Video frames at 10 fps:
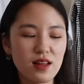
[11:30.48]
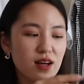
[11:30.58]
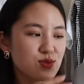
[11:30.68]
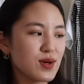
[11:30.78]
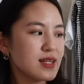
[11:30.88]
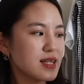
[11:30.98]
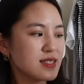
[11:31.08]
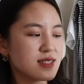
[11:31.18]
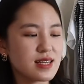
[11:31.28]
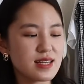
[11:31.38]
The last one
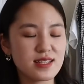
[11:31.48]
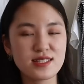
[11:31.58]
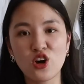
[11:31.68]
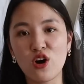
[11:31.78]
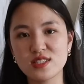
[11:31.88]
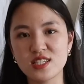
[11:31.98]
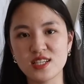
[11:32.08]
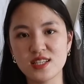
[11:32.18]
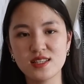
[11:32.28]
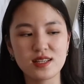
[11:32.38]
is this
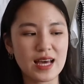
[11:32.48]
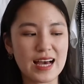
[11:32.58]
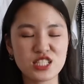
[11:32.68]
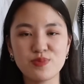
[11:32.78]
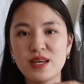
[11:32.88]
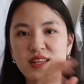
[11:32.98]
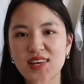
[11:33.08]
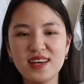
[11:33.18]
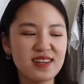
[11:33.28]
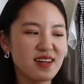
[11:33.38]
cotton cashmere
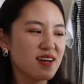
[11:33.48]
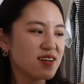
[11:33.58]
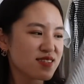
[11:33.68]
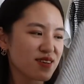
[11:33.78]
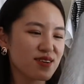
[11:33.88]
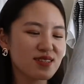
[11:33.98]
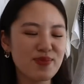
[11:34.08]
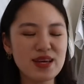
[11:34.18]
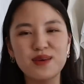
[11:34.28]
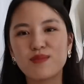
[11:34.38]
knit. So it's a
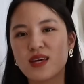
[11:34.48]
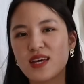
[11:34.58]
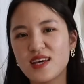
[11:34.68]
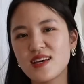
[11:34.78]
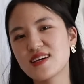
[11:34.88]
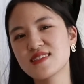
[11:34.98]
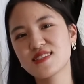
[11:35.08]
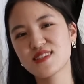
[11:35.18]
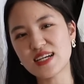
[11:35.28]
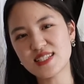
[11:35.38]
bit gimmicky.
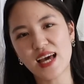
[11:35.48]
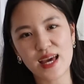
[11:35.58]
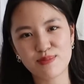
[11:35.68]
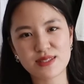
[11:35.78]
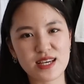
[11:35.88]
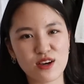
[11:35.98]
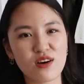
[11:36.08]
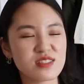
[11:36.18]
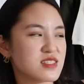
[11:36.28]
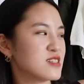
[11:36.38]
It's 98%
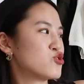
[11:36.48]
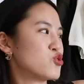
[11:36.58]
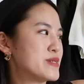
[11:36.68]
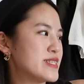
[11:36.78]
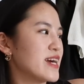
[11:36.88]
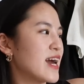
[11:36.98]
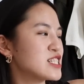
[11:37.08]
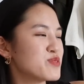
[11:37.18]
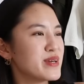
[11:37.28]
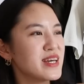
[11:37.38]
cotton and 2%
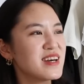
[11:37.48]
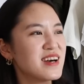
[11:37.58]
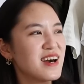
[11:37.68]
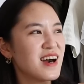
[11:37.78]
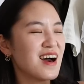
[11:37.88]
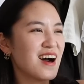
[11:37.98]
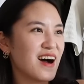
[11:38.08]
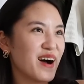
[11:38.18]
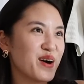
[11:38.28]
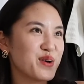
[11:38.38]
cashmere.
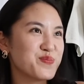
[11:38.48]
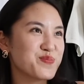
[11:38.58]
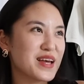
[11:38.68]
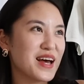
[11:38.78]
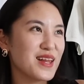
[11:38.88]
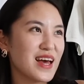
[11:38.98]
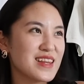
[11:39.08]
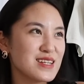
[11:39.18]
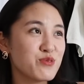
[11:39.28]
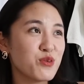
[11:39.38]

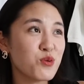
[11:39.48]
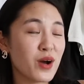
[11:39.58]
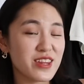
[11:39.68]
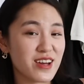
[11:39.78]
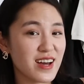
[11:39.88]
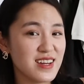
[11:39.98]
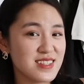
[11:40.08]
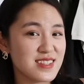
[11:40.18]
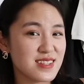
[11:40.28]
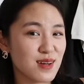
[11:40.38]
It does feel quite
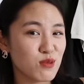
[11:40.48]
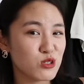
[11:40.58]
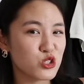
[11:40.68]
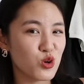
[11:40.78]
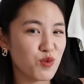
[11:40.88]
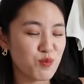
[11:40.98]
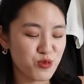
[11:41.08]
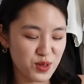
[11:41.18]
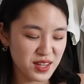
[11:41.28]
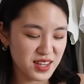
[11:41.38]
nice. I'm not sure if I'm
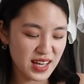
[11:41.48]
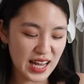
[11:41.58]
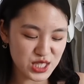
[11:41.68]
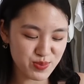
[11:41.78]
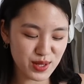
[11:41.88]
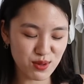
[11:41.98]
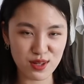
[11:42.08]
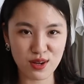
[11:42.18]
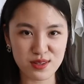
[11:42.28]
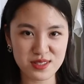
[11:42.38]
feeling the cashmere or
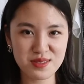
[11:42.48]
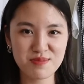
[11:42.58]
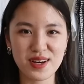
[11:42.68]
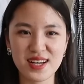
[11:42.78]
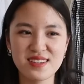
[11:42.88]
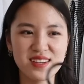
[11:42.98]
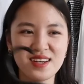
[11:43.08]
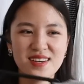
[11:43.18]
the cotton, but